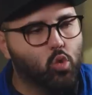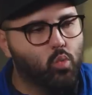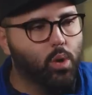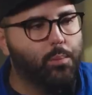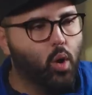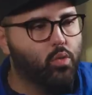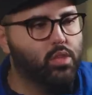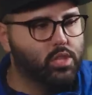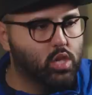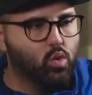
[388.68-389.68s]
we were both
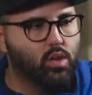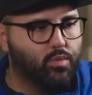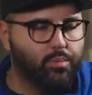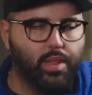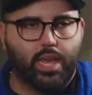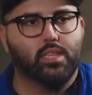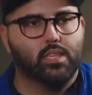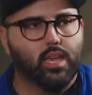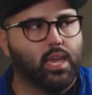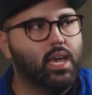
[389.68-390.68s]
in two different
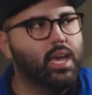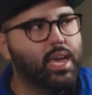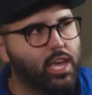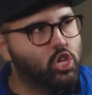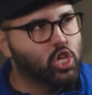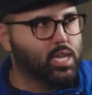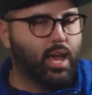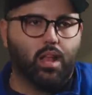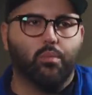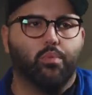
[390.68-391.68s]
places. Like he just
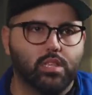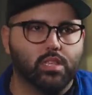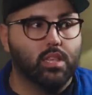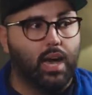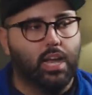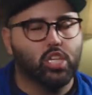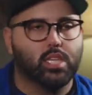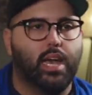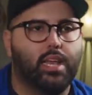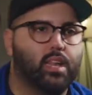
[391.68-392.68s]
got out of prison. I
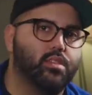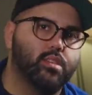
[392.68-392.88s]
just got out of